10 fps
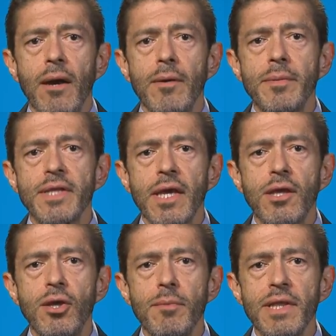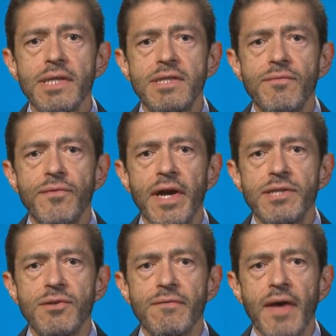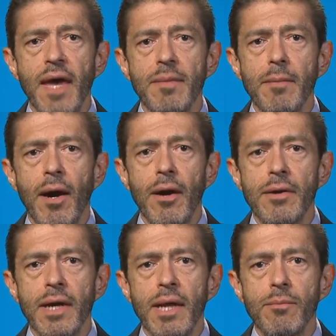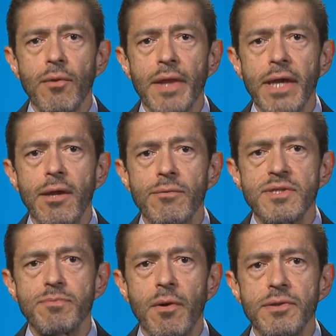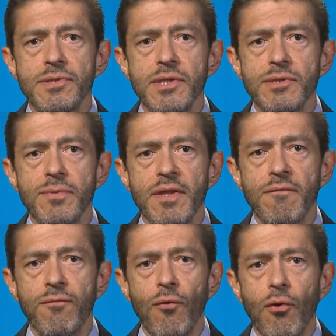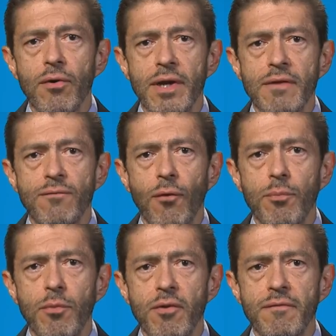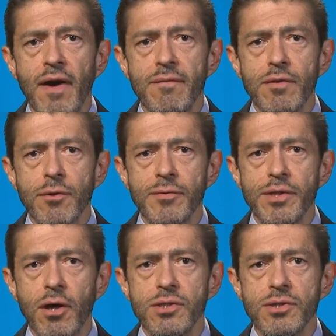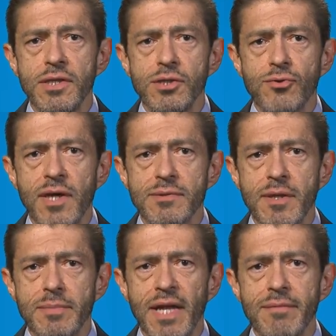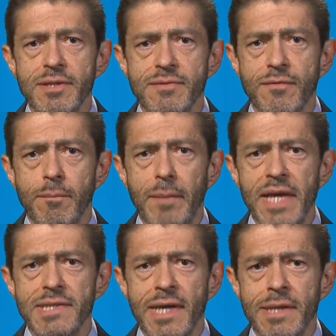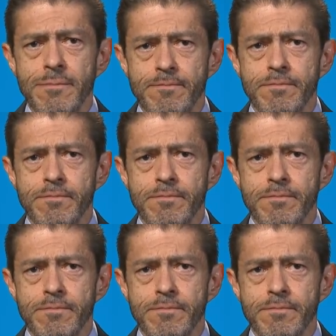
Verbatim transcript: However, the cumulative rates of MMR and molecular responses with a 4 and 4.5 log reduction in transcript levels from baseline